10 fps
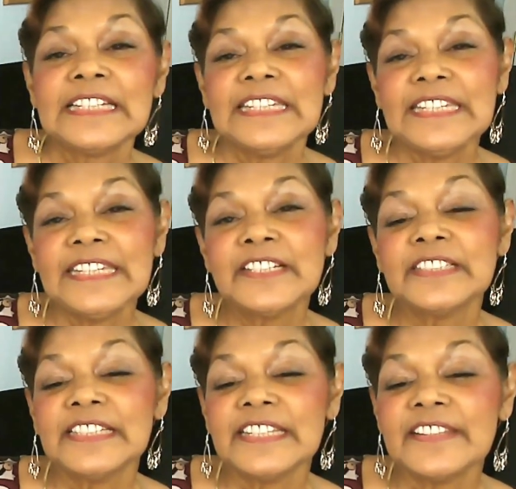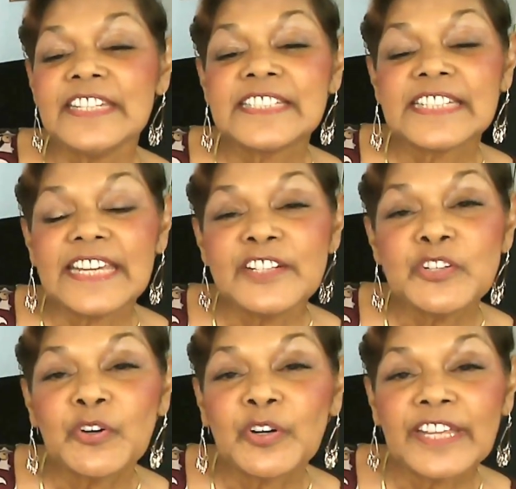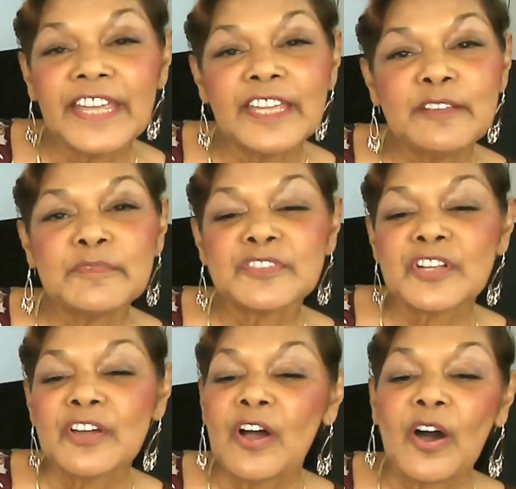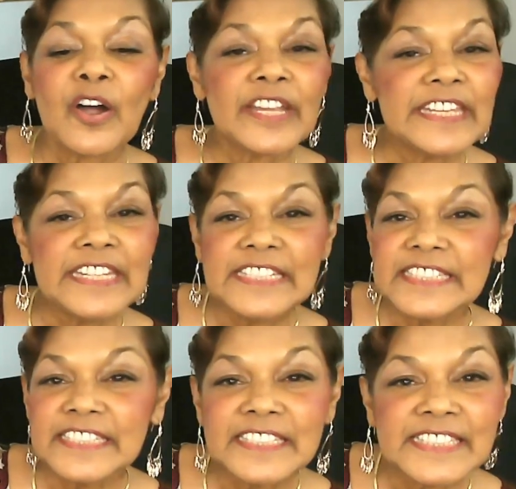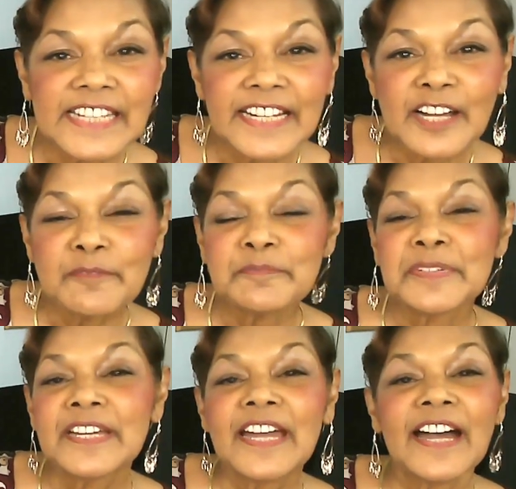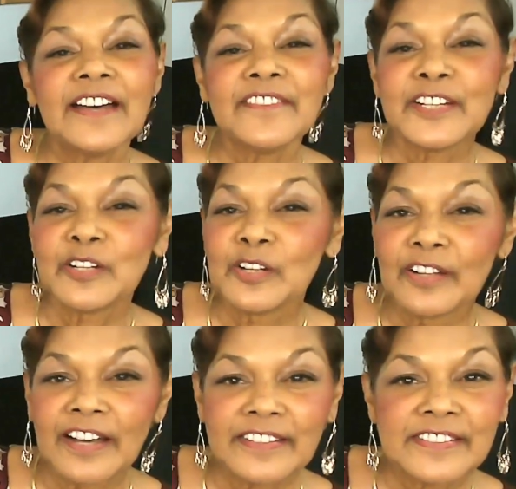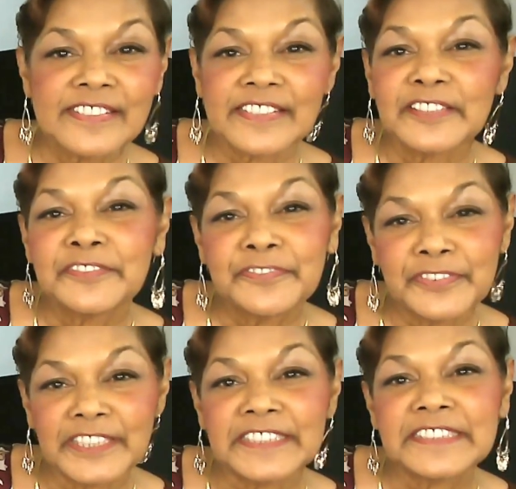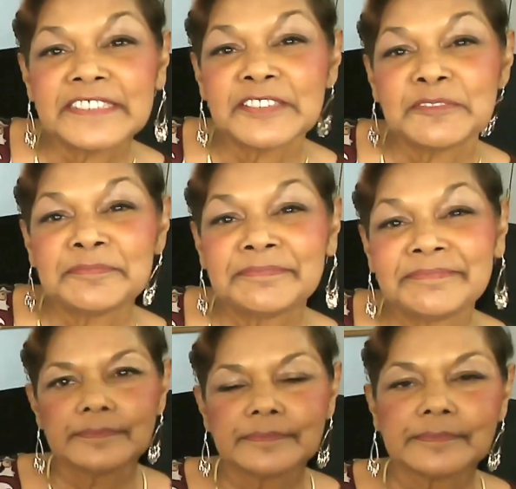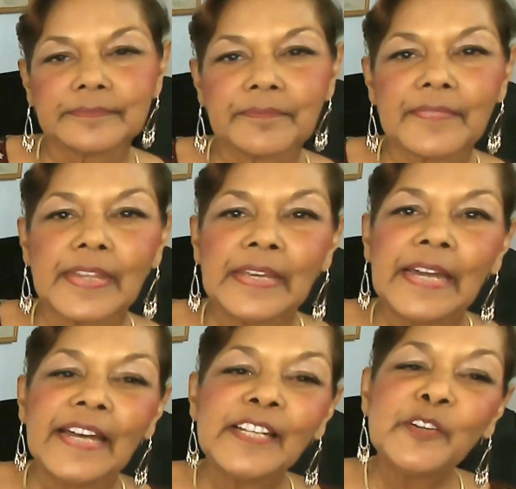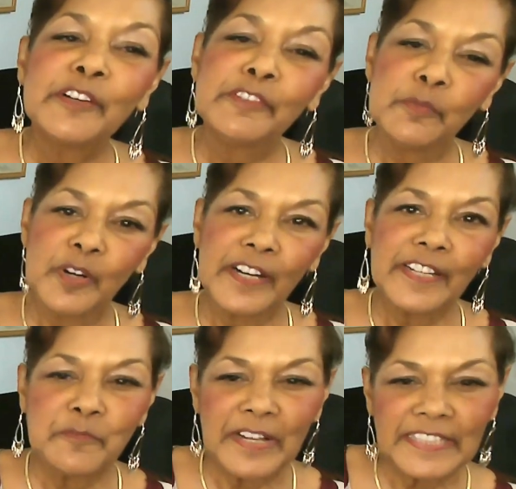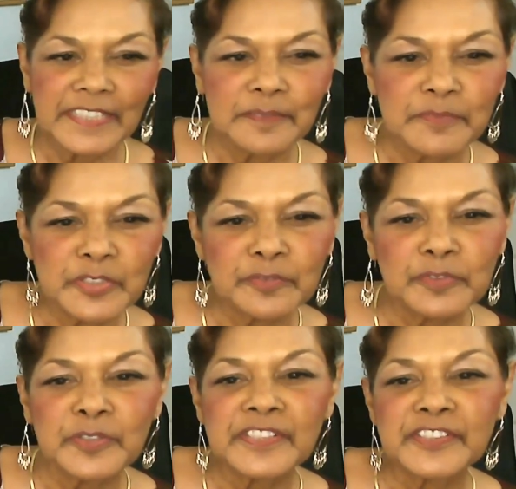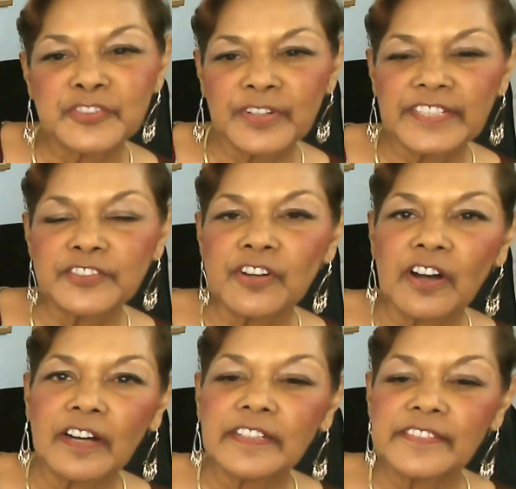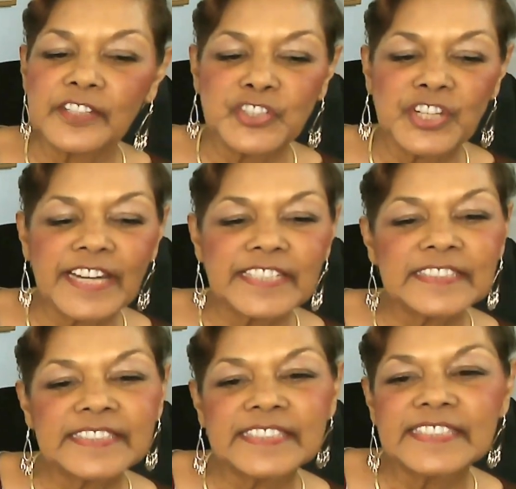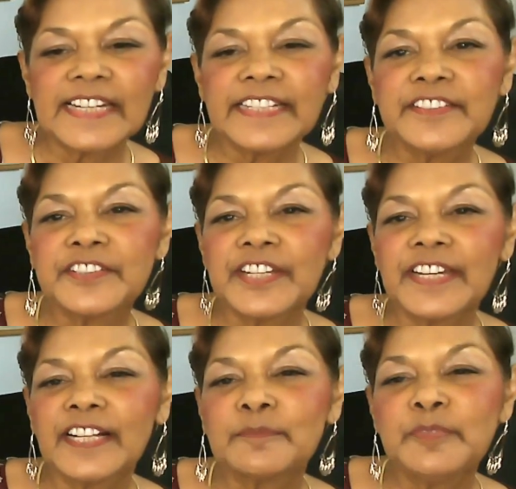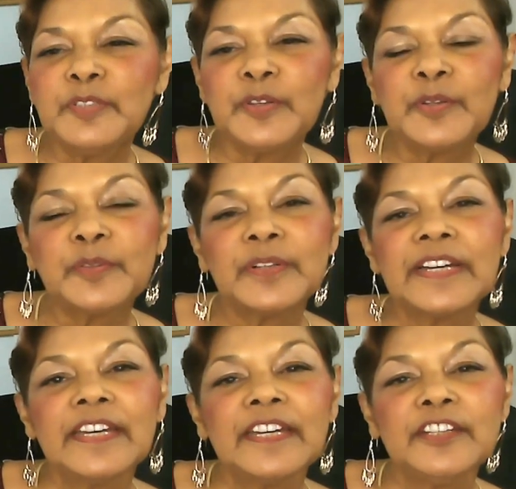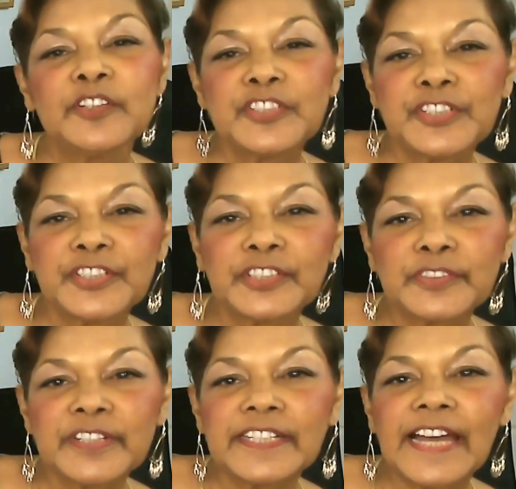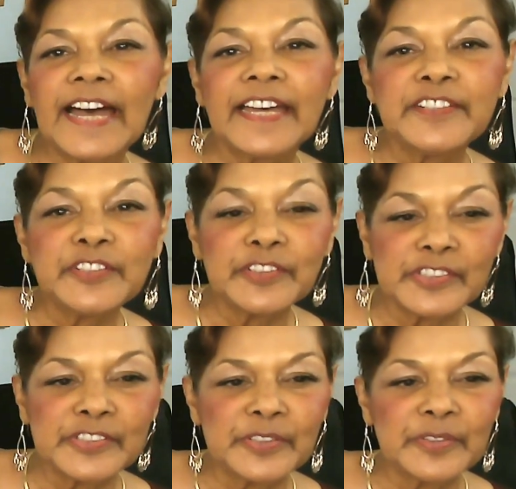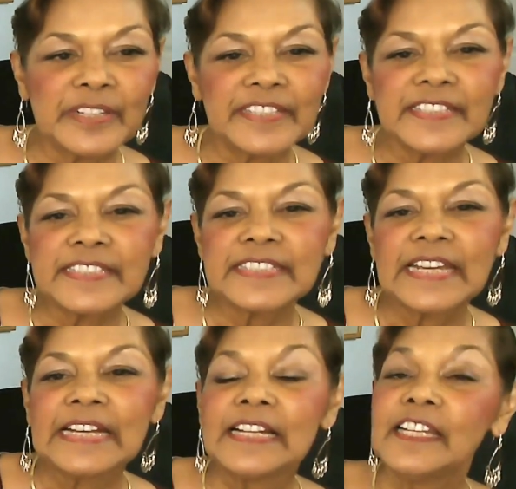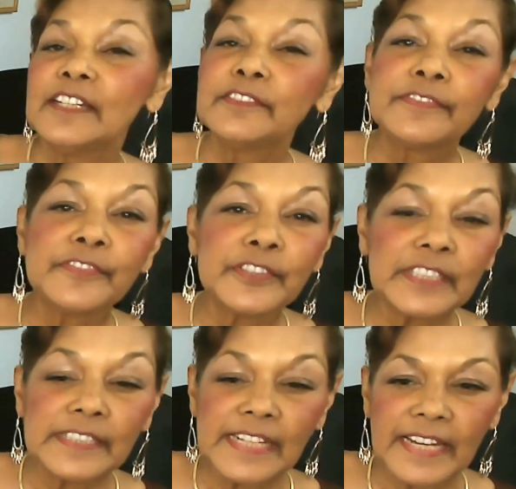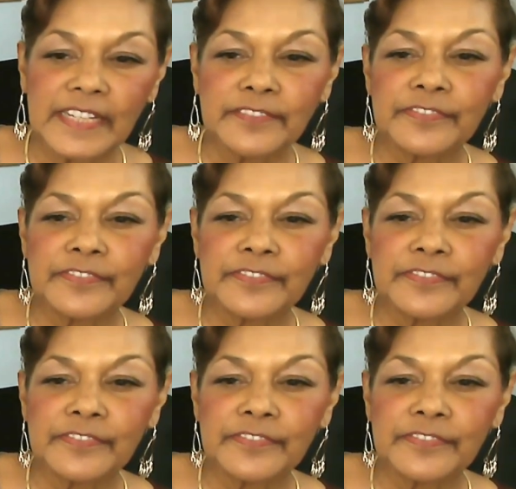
eagerly. These indoor games are easy to set up and they're lots of fun. Hello everyone, welcome to Ruth's Straight Talk, the channel designed to help you, your children and your students live a fuller life,